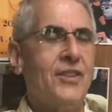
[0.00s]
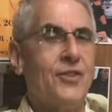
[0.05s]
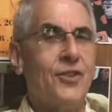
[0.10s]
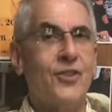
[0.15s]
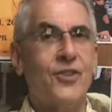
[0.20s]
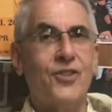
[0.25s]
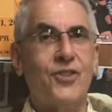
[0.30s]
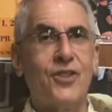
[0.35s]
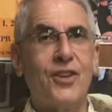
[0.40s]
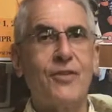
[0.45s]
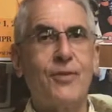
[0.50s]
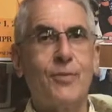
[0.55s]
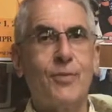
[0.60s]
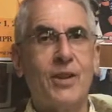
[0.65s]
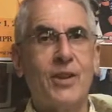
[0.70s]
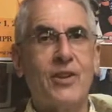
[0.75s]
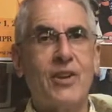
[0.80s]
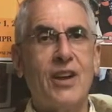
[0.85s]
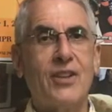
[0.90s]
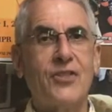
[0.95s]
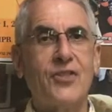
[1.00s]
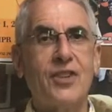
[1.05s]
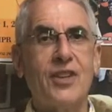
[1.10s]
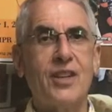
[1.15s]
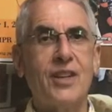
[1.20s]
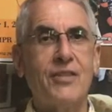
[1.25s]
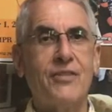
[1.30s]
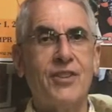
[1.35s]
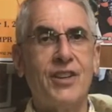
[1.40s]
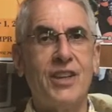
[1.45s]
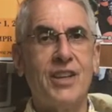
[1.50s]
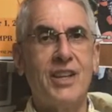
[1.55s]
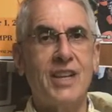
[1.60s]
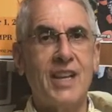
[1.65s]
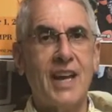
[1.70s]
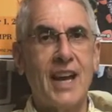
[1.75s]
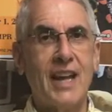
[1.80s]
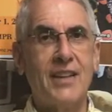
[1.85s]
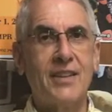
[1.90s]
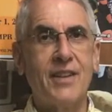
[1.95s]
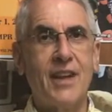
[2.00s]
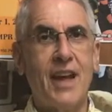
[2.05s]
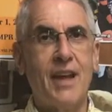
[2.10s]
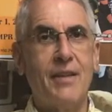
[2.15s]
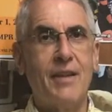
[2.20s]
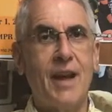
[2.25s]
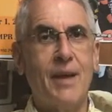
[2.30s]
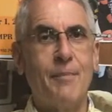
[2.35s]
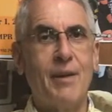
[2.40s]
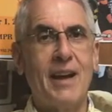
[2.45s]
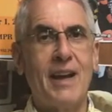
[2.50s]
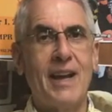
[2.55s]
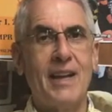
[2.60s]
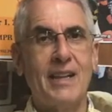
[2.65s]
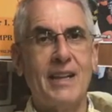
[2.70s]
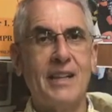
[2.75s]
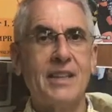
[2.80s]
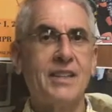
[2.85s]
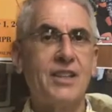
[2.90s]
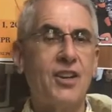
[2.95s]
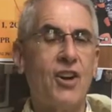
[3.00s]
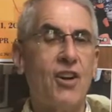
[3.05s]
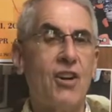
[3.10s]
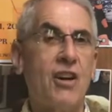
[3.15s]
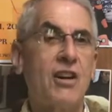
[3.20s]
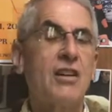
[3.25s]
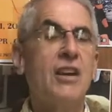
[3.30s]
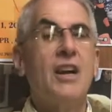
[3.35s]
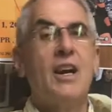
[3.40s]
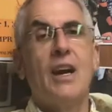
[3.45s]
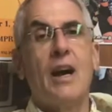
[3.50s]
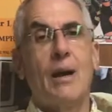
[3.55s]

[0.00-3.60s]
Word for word: That's Steven Miller, S-T-E-V-E-N, M-I-L-L-E-R.